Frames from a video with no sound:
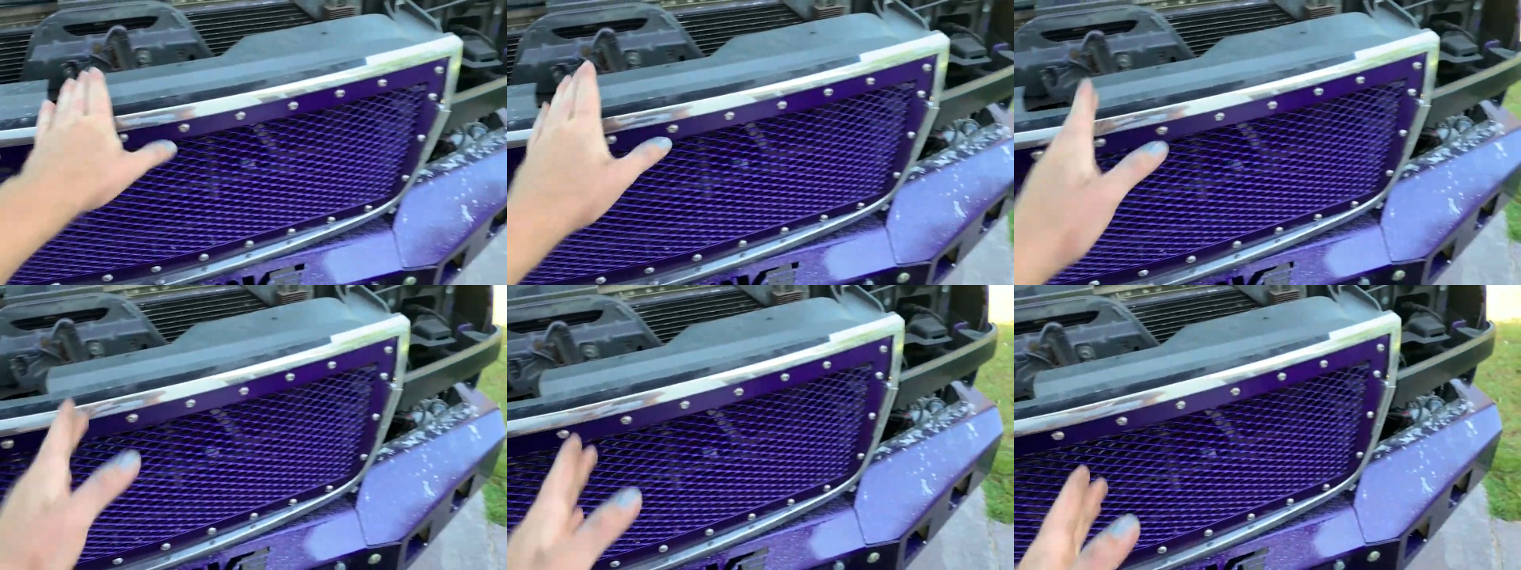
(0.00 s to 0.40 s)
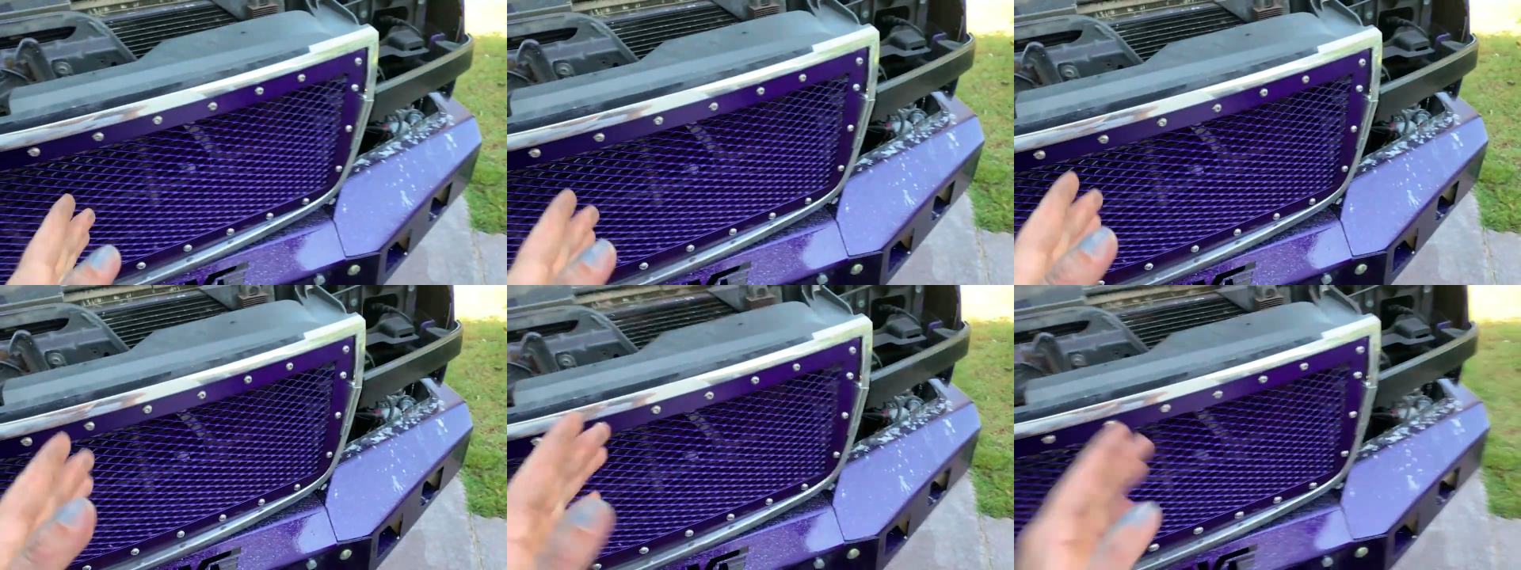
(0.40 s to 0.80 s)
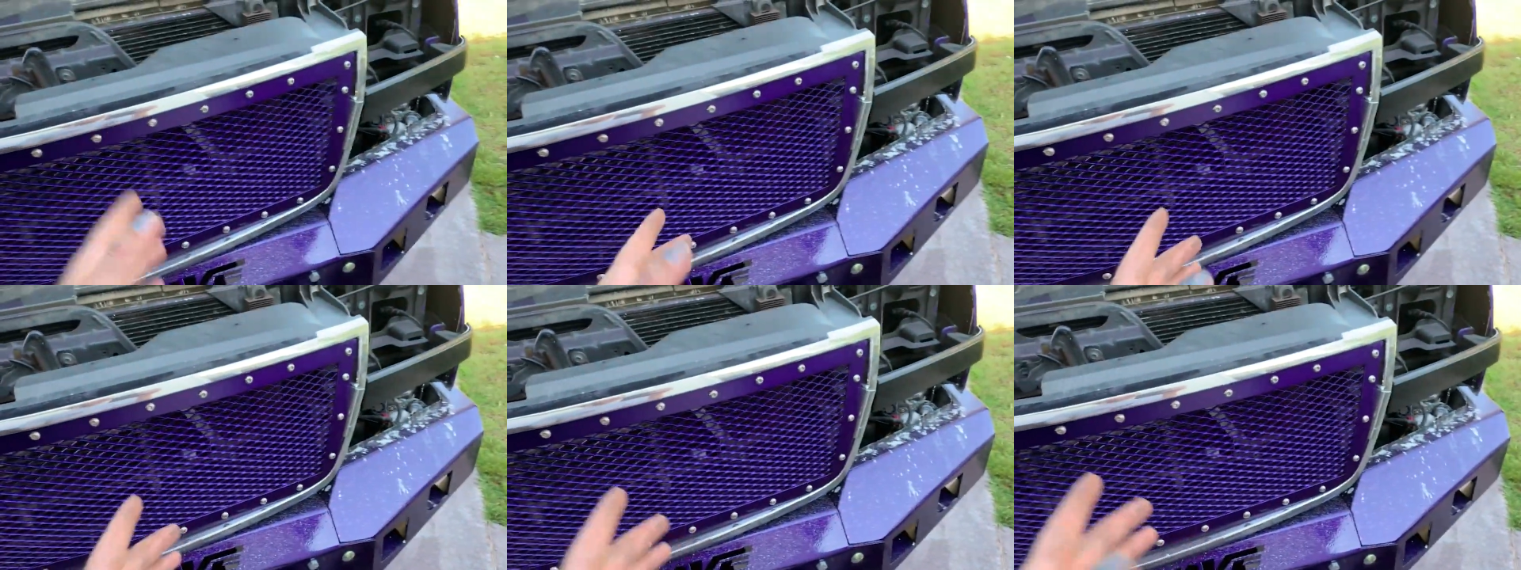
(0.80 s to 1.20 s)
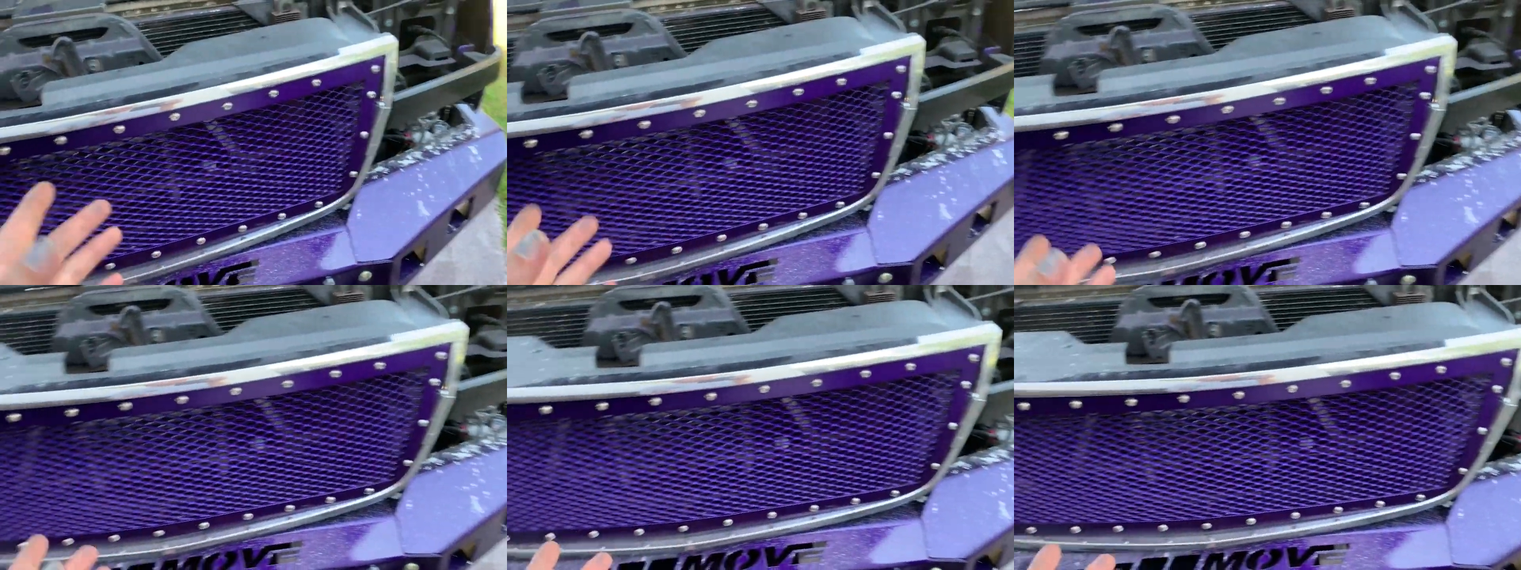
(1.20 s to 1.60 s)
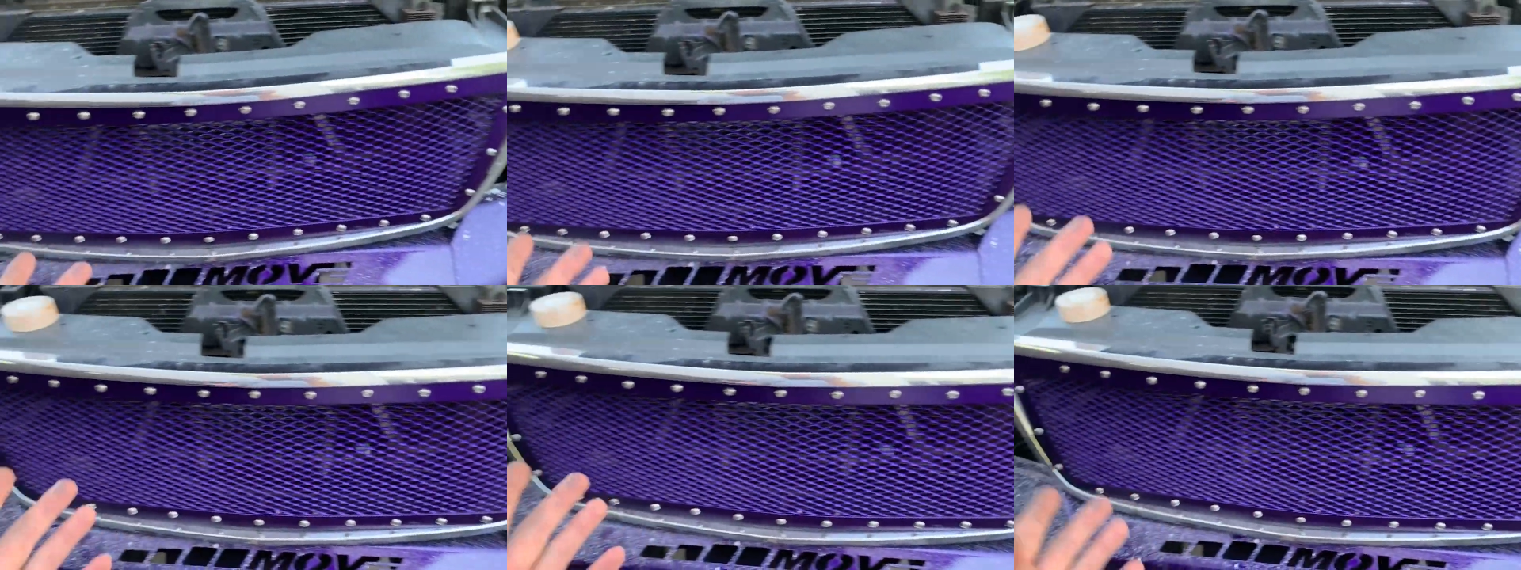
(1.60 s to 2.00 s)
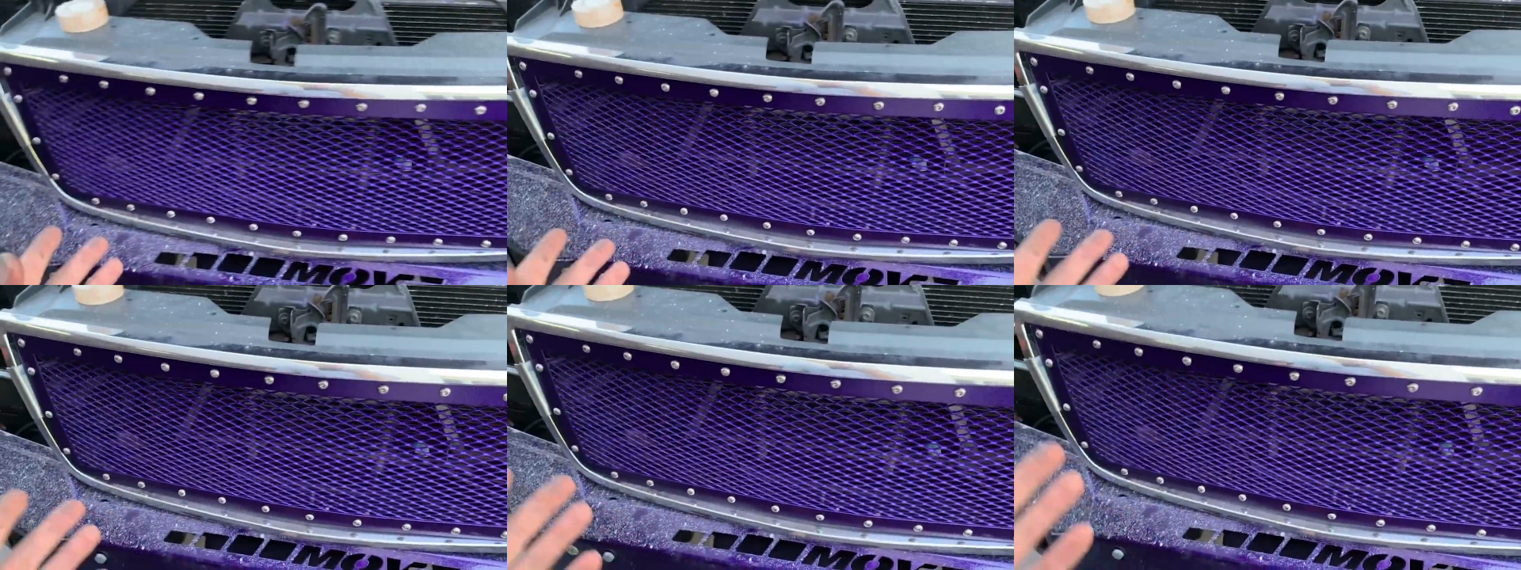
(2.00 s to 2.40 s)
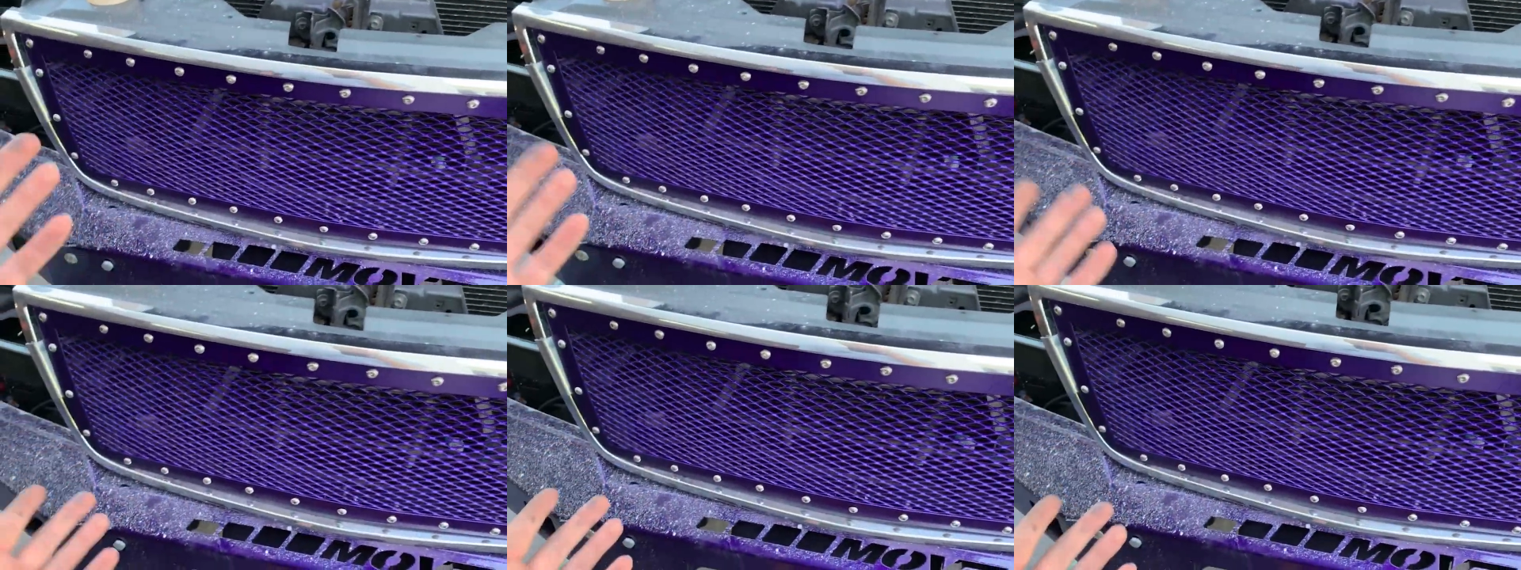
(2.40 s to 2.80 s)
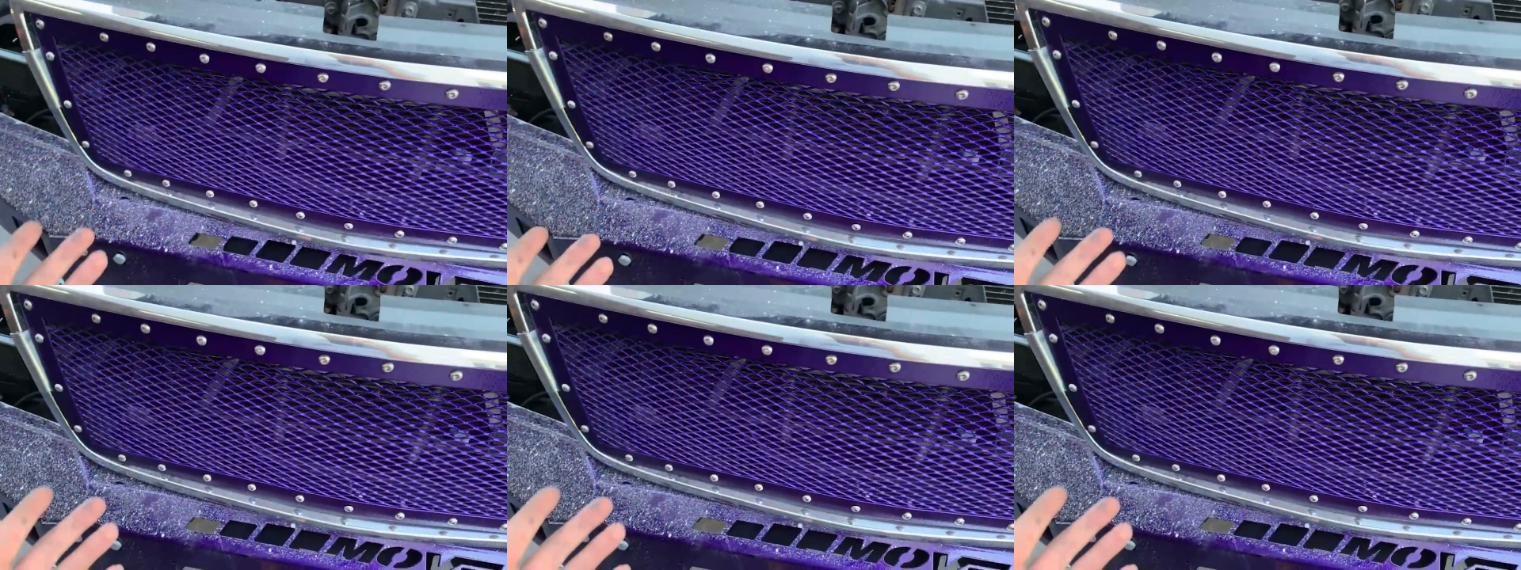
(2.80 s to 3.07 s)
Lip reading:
(no speaker visible)